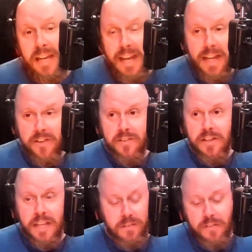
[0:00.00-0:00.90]
and
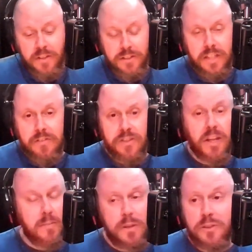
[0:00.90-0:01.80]
even if it's
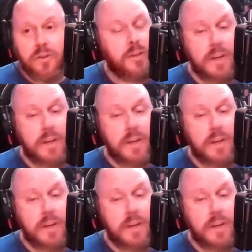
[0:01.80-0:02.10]
not a musical,